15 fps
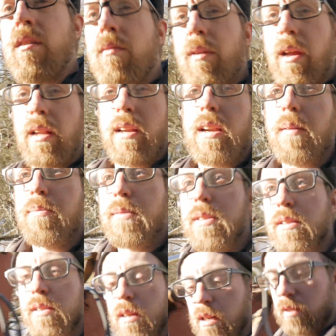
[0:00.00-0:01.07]
we ended up
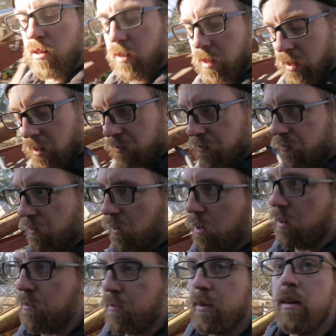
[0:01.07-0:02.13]
just unhooking it
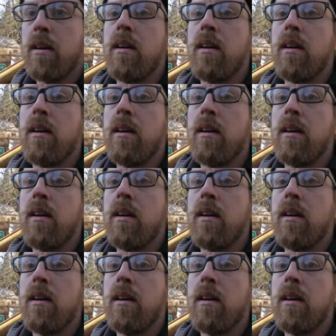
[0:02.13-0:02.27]
from,